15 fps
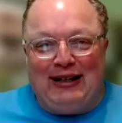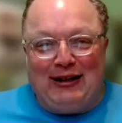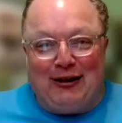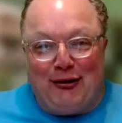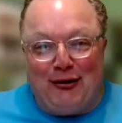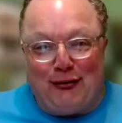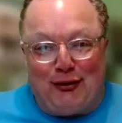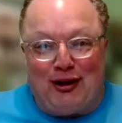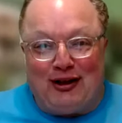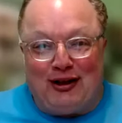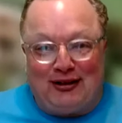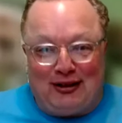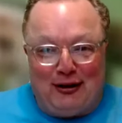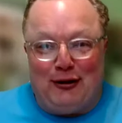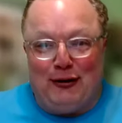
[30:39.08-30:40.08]
I don't
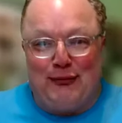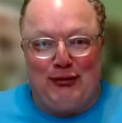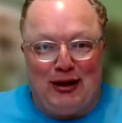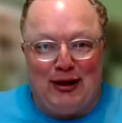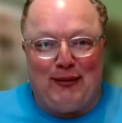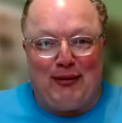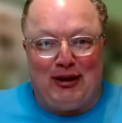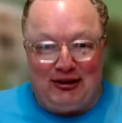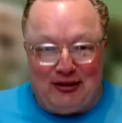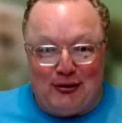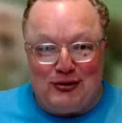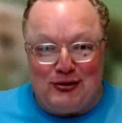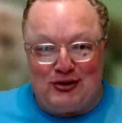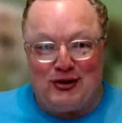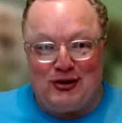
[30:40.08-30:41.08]
want to open up my
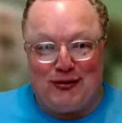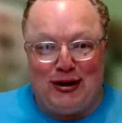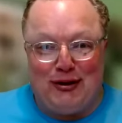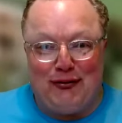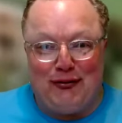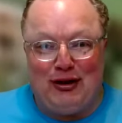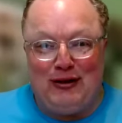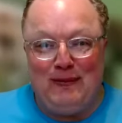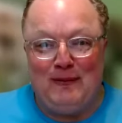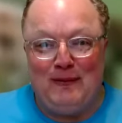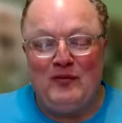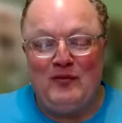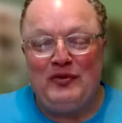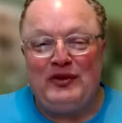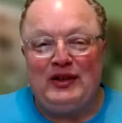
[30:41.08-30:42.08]
toaster oven
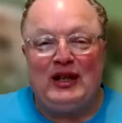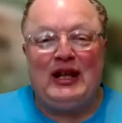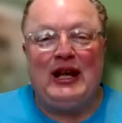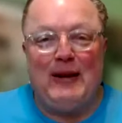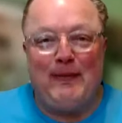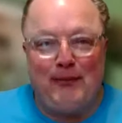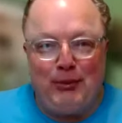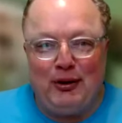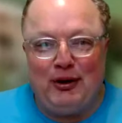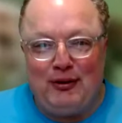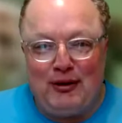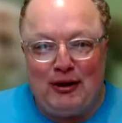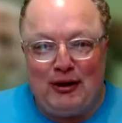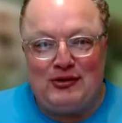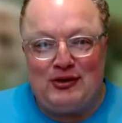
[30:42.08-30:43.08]
and
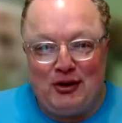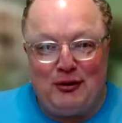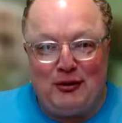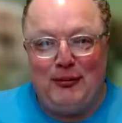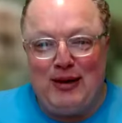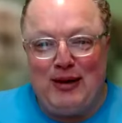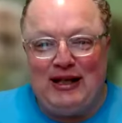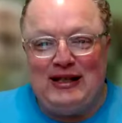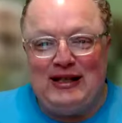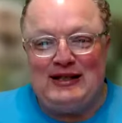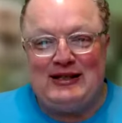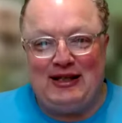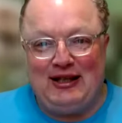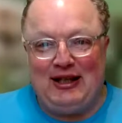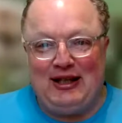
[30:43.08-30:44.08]
put those little
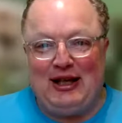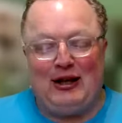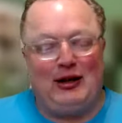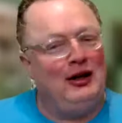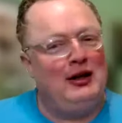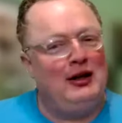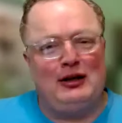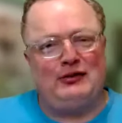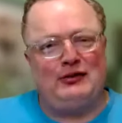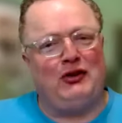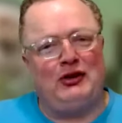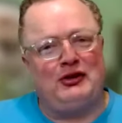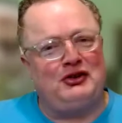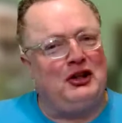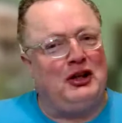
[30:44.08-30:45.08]
minis in there. And
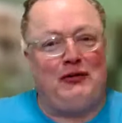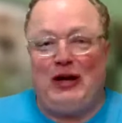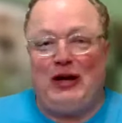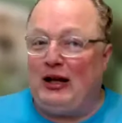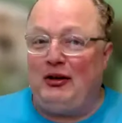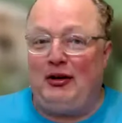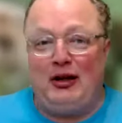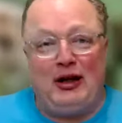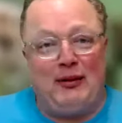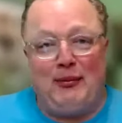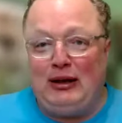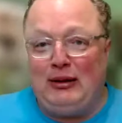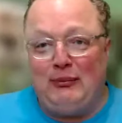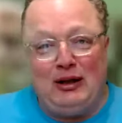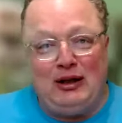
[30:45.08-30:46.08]
first off, I don't know
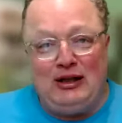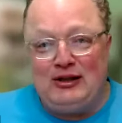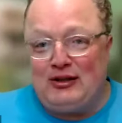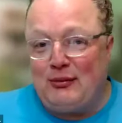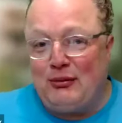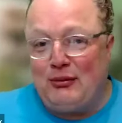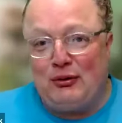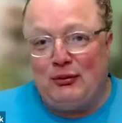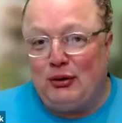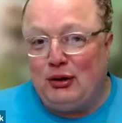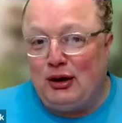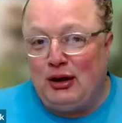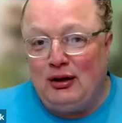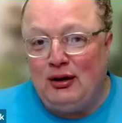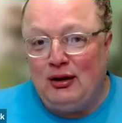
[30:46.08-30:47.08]
how many minis I'm going to
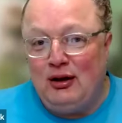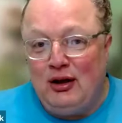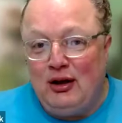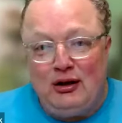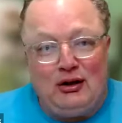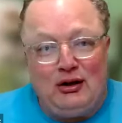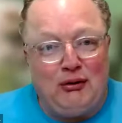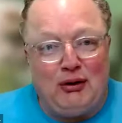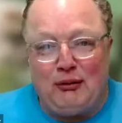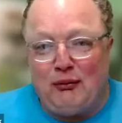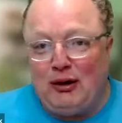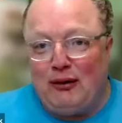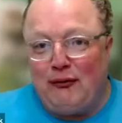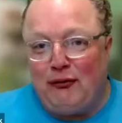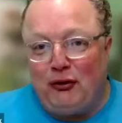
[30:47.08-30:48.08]
want. Do
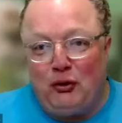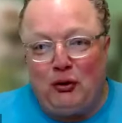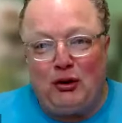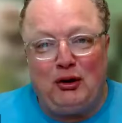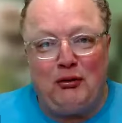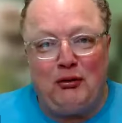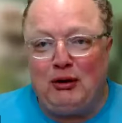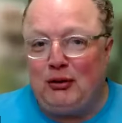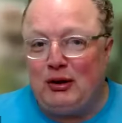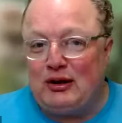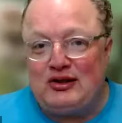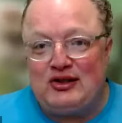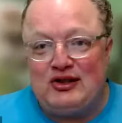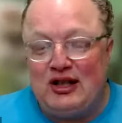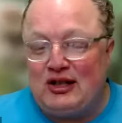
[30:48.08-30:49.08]
I want four? Do I
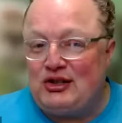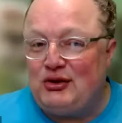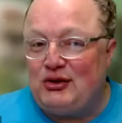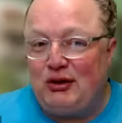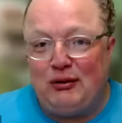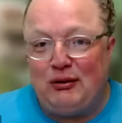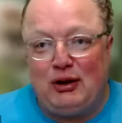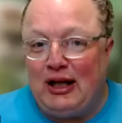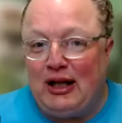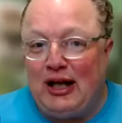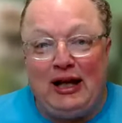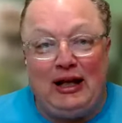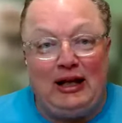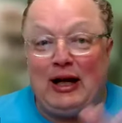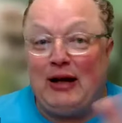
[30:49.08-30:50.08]
want six? Do I
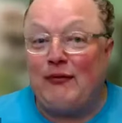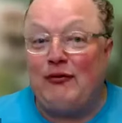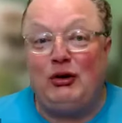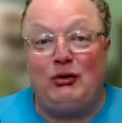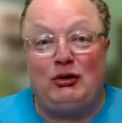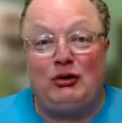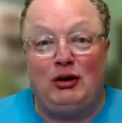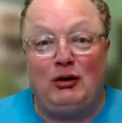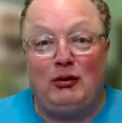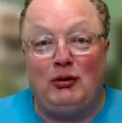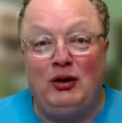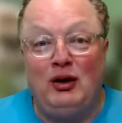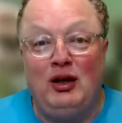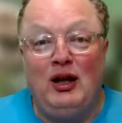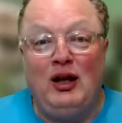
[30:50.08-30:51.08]
want eight? I have no
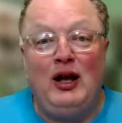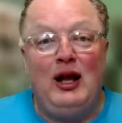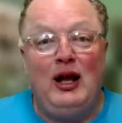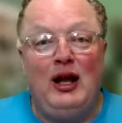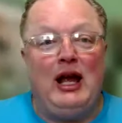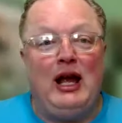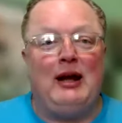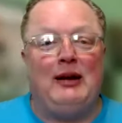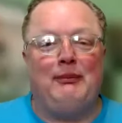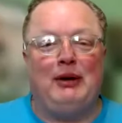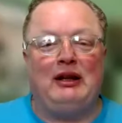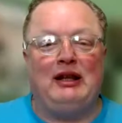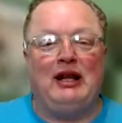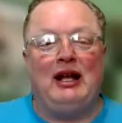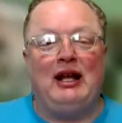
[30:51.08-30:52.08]
clue.
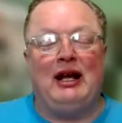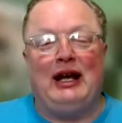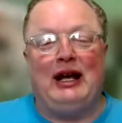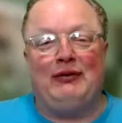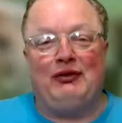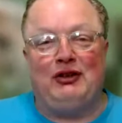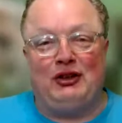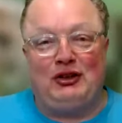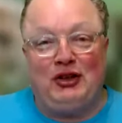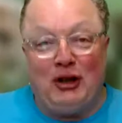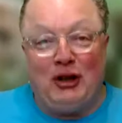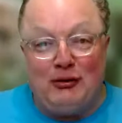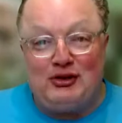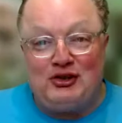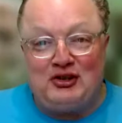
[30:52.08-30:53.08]
And but then I have to
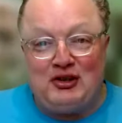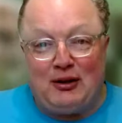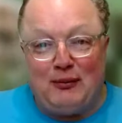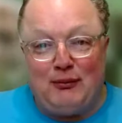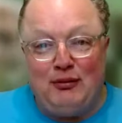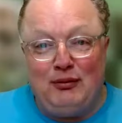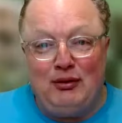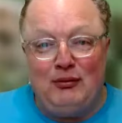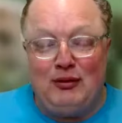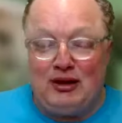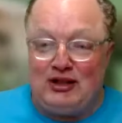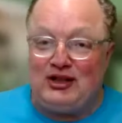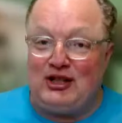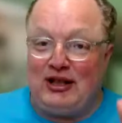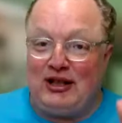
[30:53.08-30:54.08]
toast them,
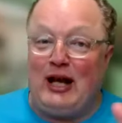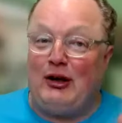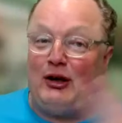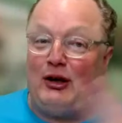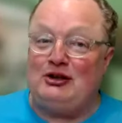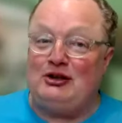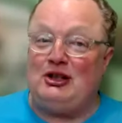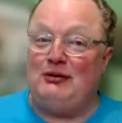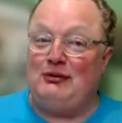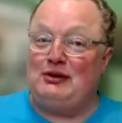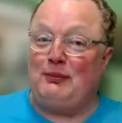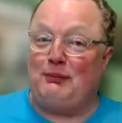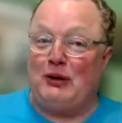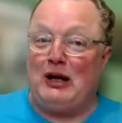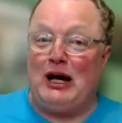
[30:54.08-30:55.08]
which again
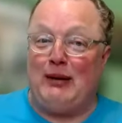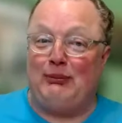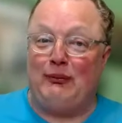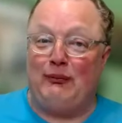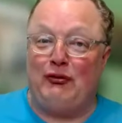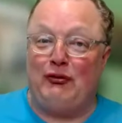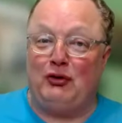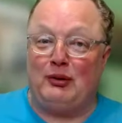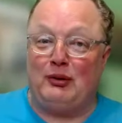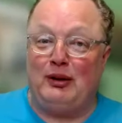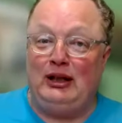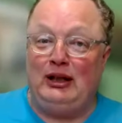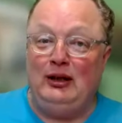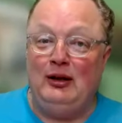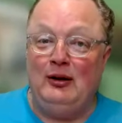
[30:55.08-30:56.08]
also is a problem
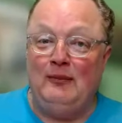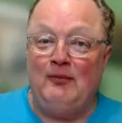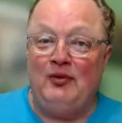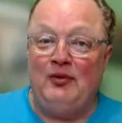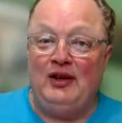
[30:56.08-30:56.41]
for me.